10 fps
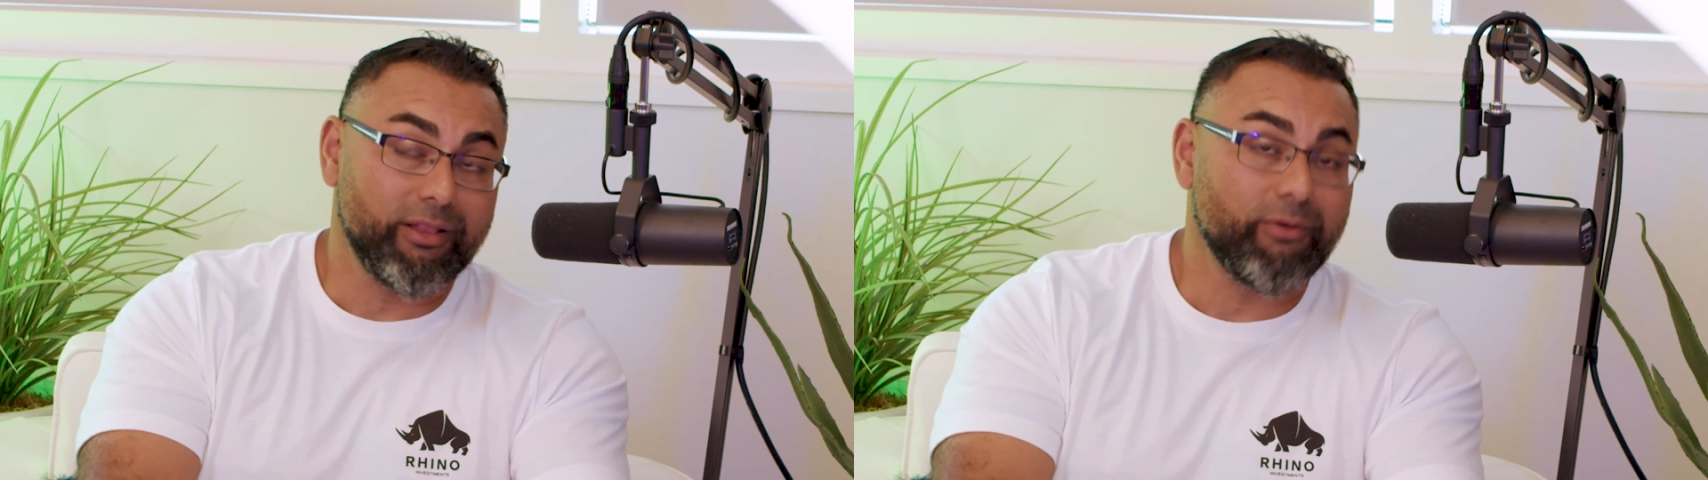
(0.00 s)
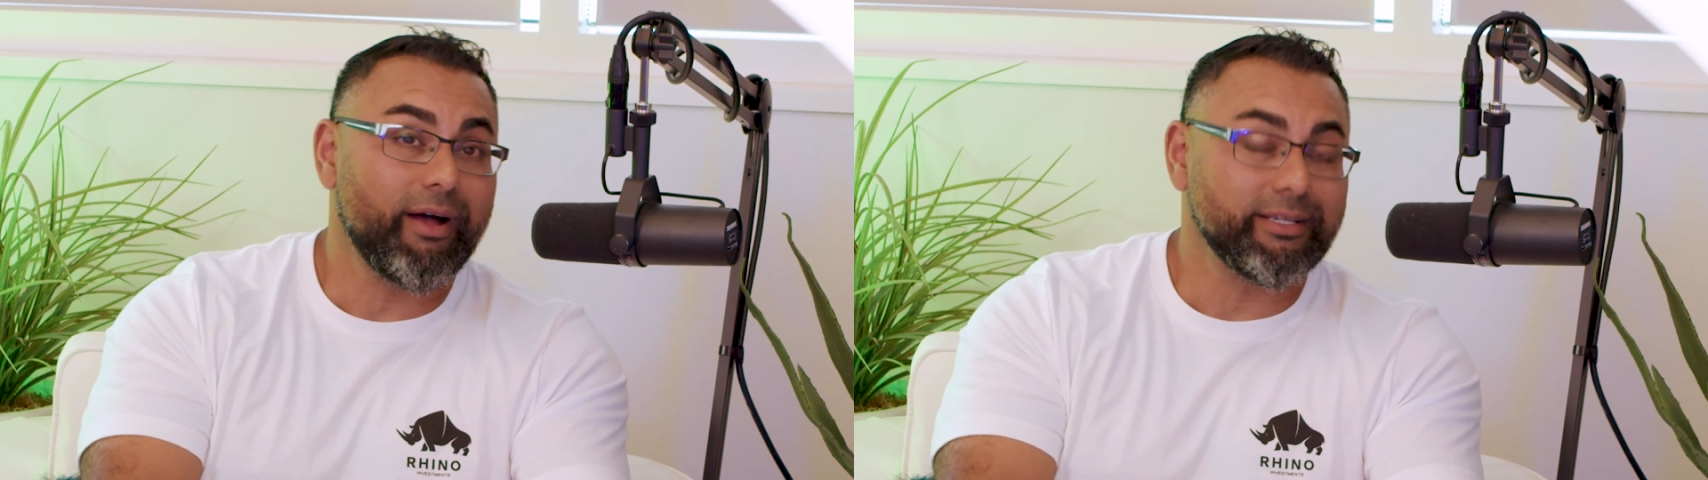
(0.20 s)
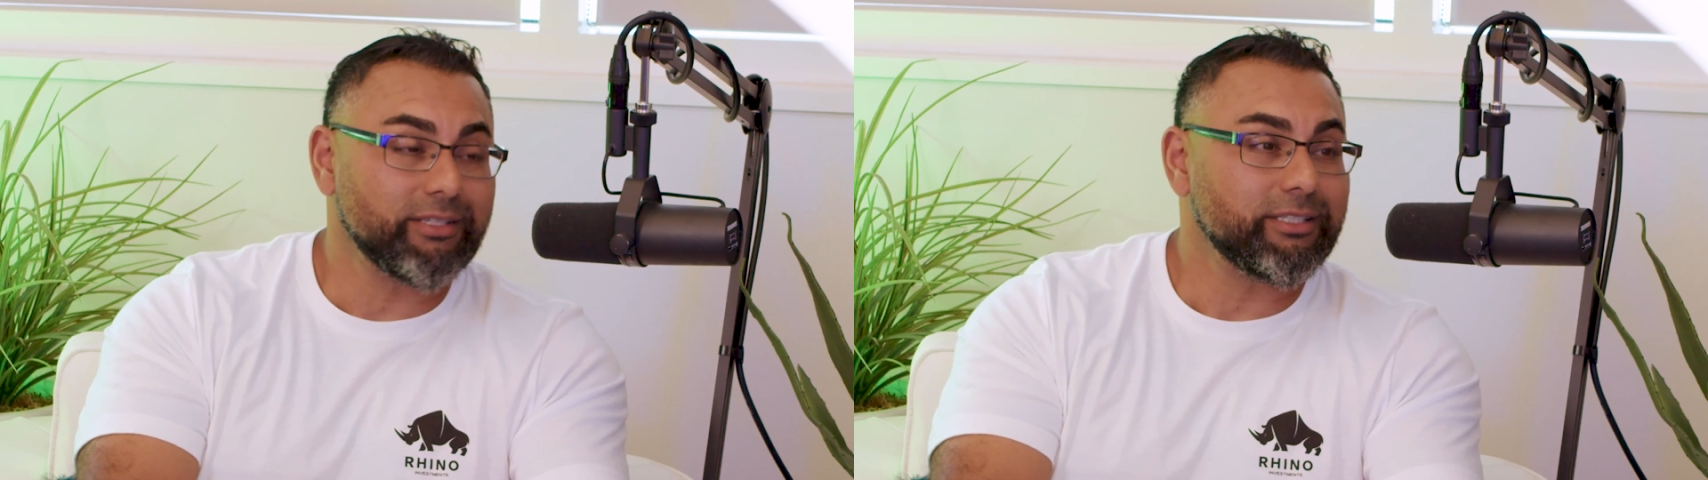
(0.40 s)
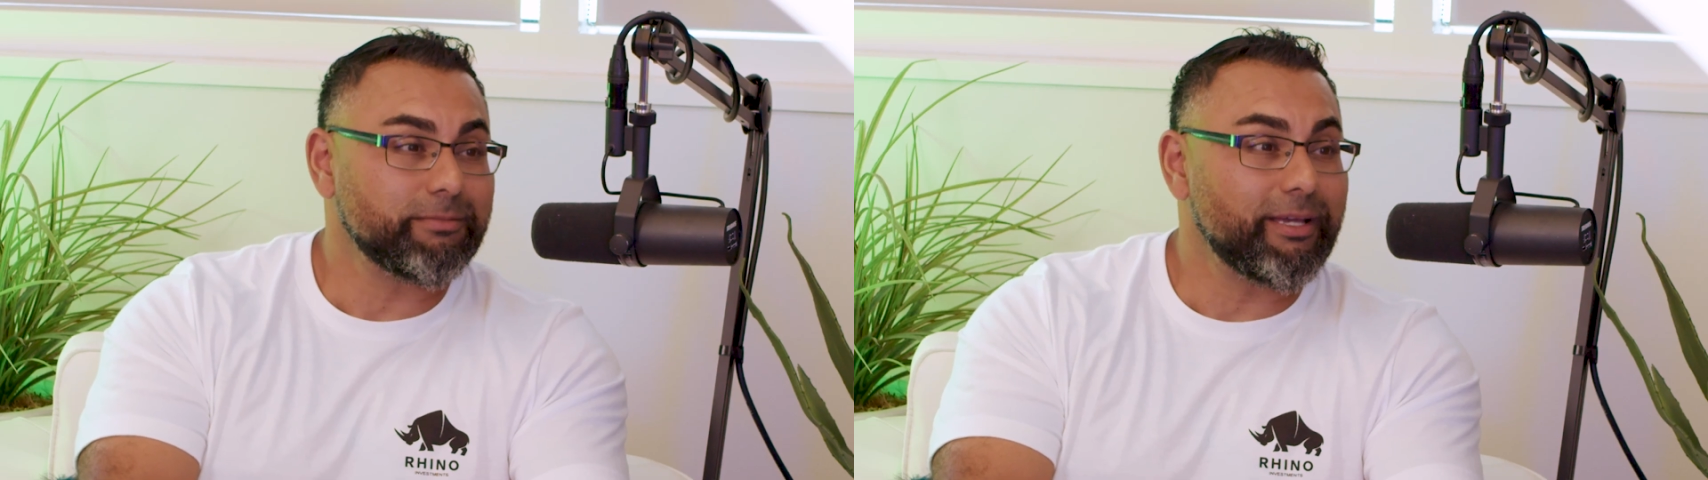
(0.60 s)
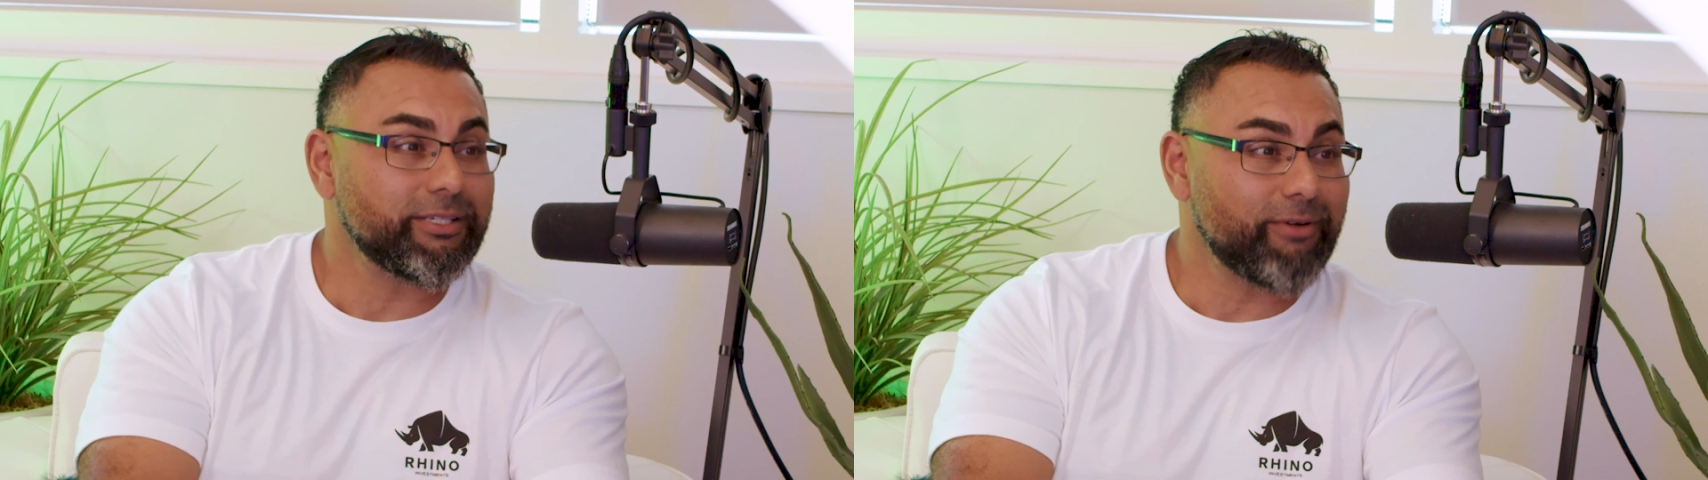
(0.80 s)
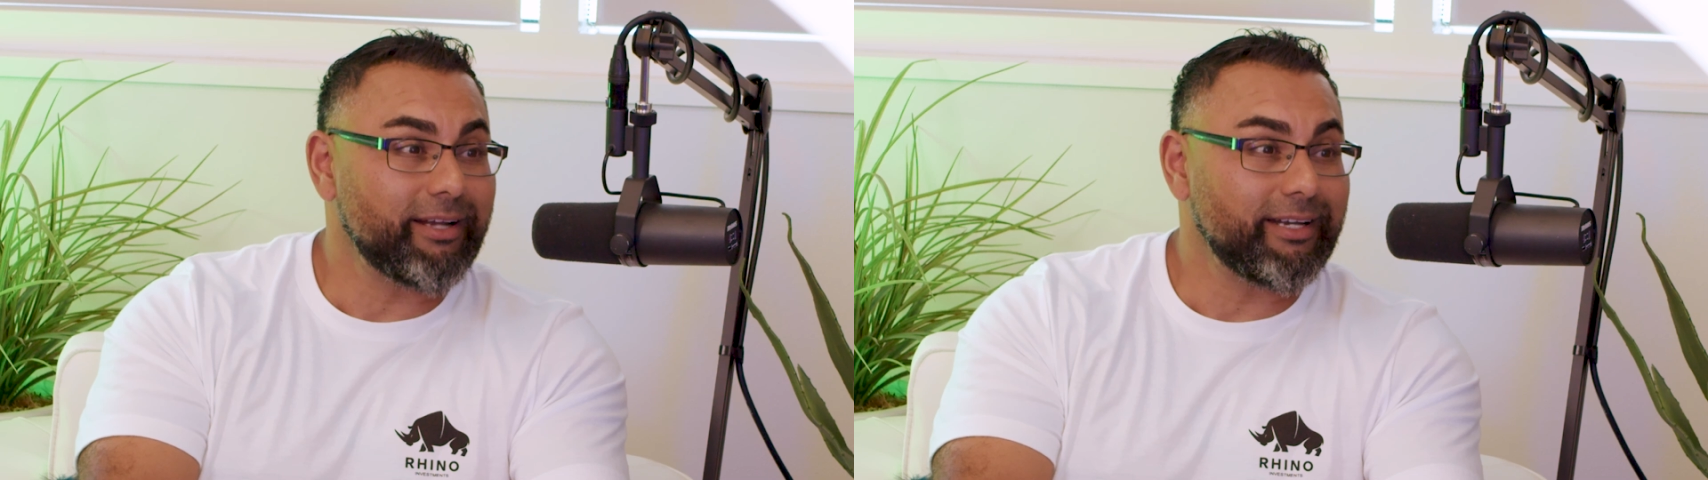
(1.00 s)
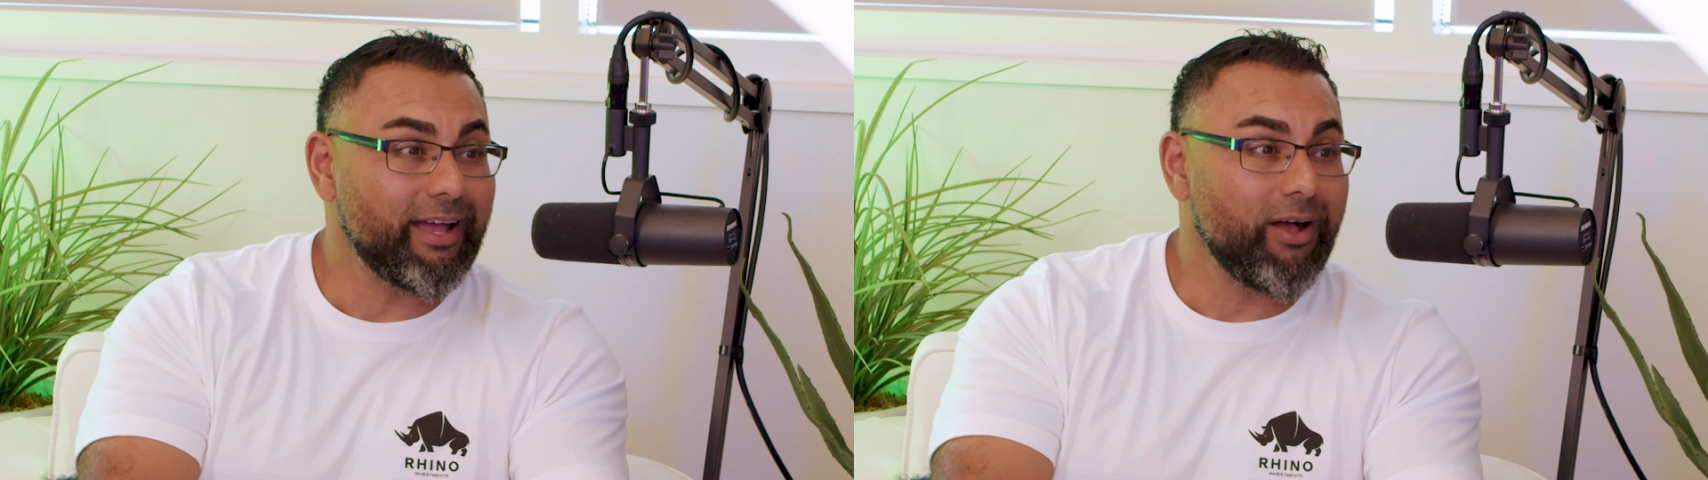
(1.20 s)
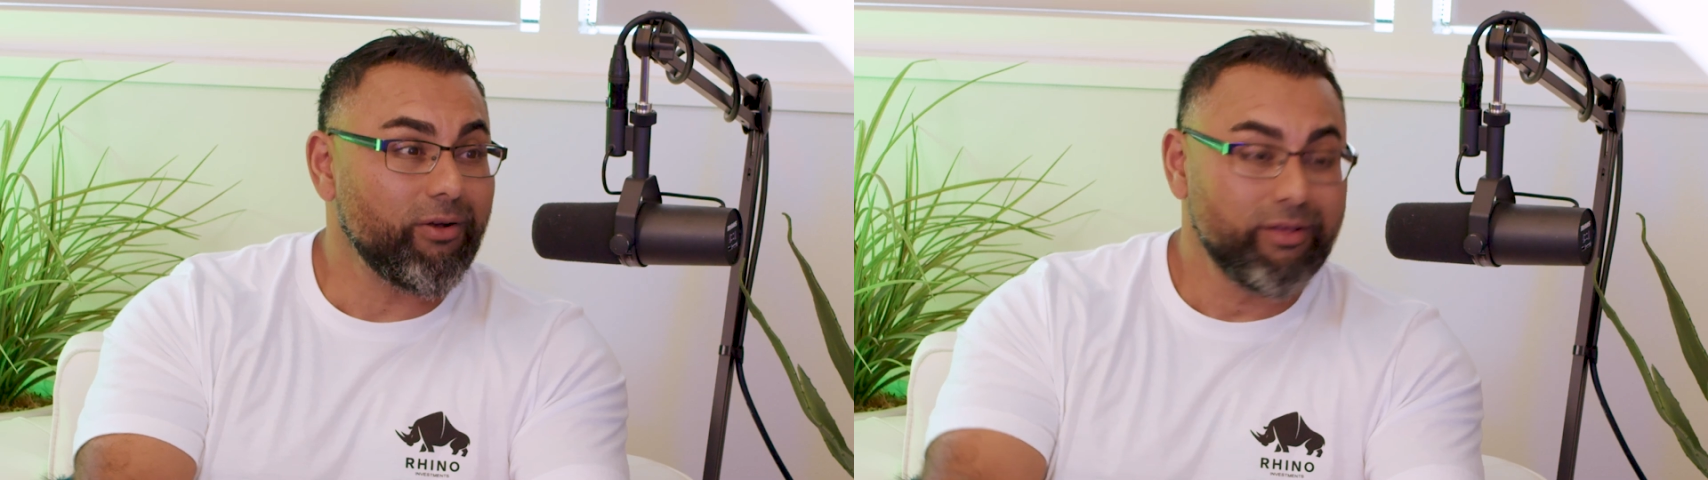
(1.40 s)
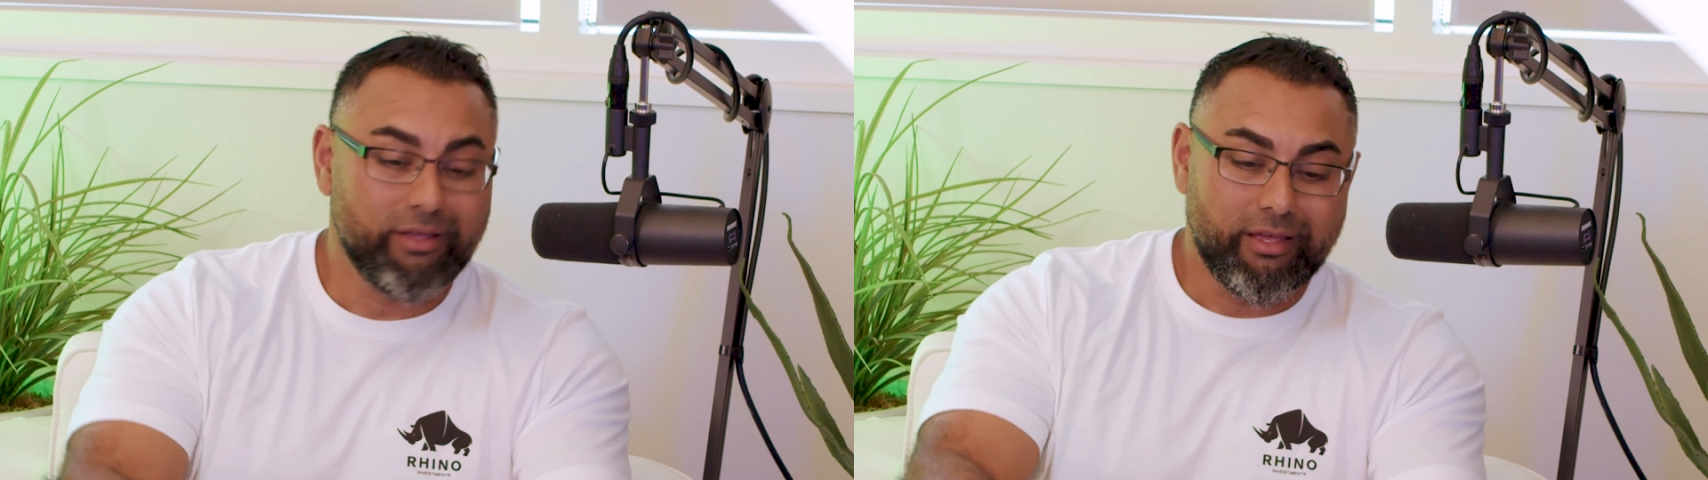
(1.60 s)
LOIs on the space right now.